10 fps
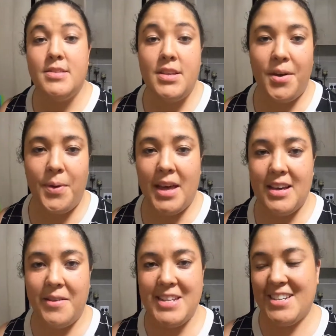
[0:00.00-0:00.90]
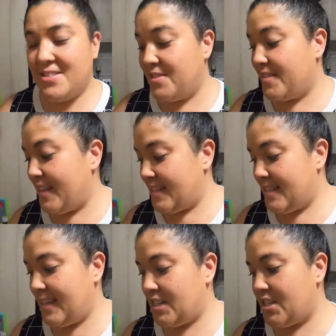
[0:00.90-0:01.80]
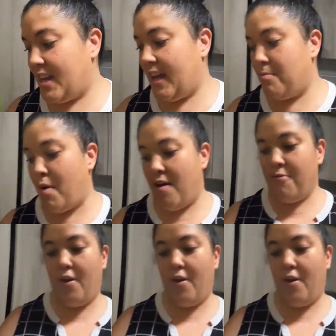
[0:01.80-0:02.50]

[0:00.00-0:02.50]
so we are going to cook this dish in my